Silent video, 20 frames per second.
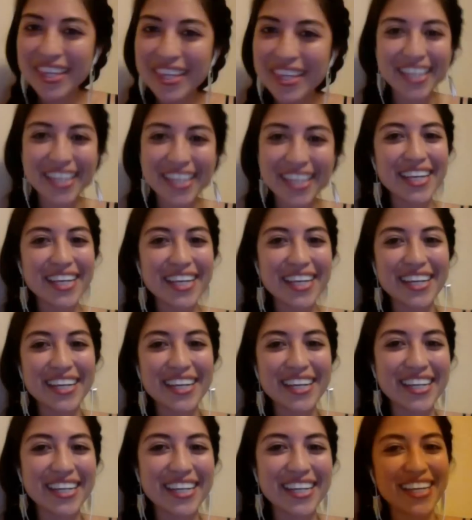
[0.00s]

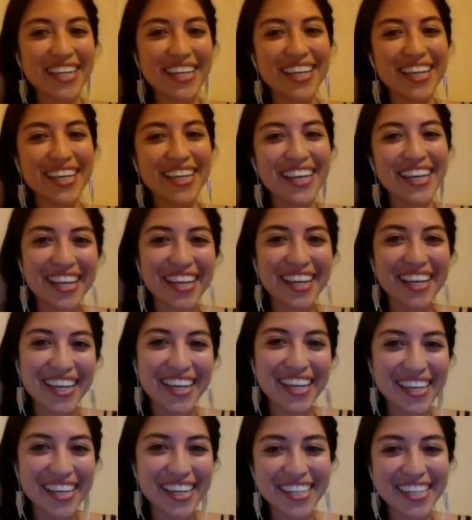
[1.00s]

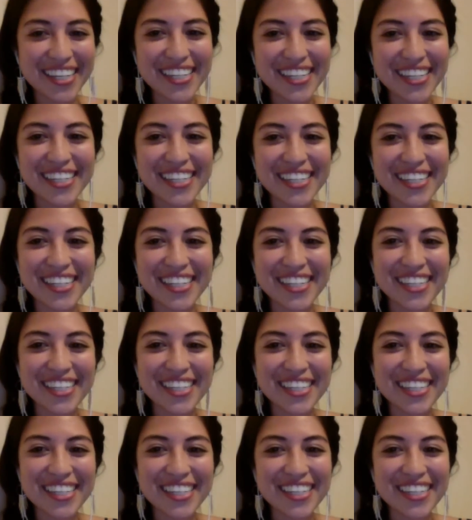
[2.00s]

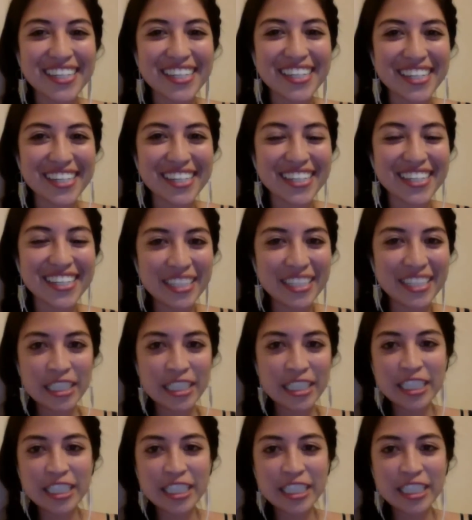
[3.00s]
(silent)